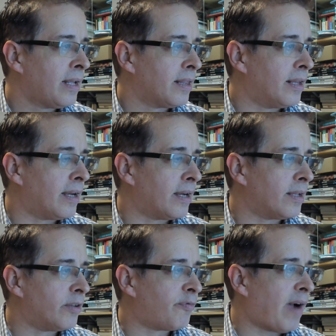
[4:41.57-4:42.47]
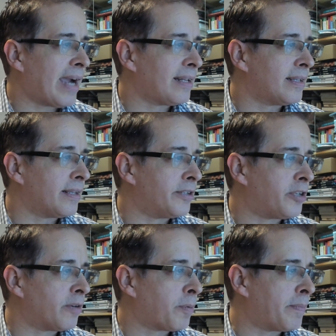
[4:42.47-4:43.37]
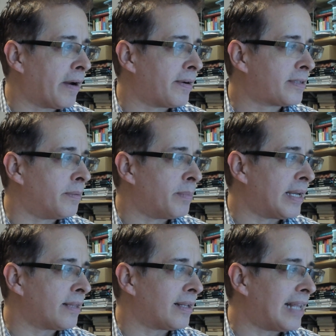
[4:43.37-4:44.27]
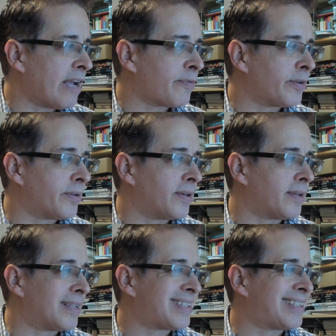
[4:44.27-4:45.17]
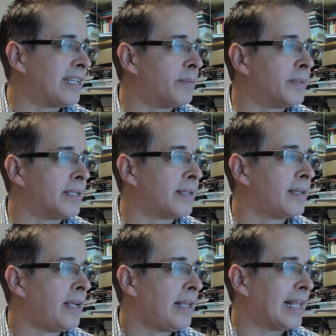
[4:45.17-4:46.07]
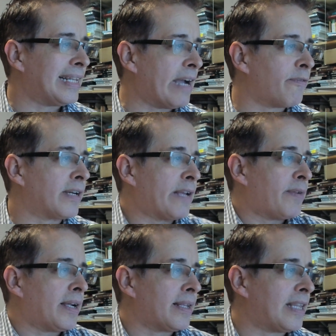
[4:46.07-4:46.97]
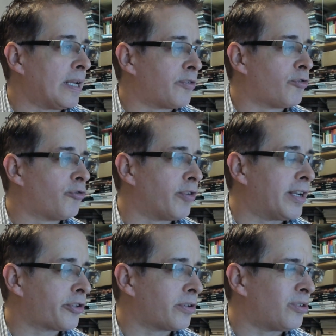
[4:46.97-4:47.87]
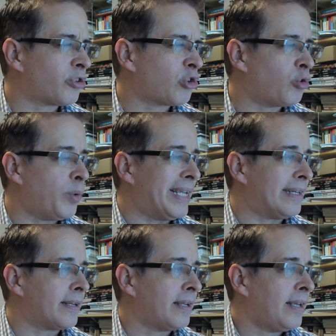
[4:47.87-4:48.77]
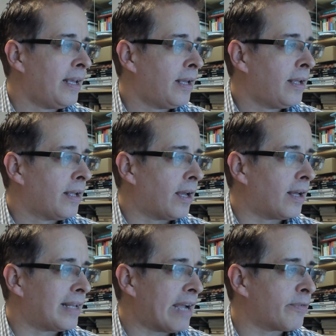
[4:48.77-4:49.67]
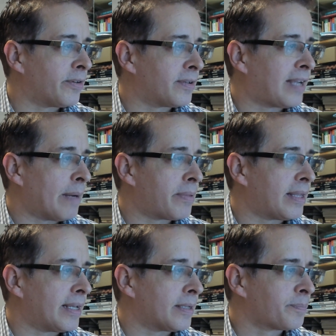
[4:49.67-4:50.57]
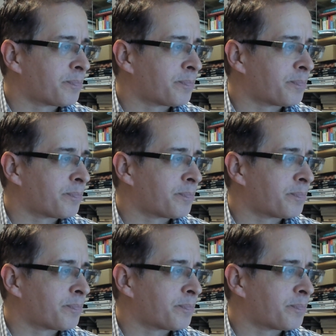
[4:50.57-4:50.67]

the violet, the juniper berries, the mint, the lavender, the cinnamon. That lavender giving it that traditional sweet lavender type thing.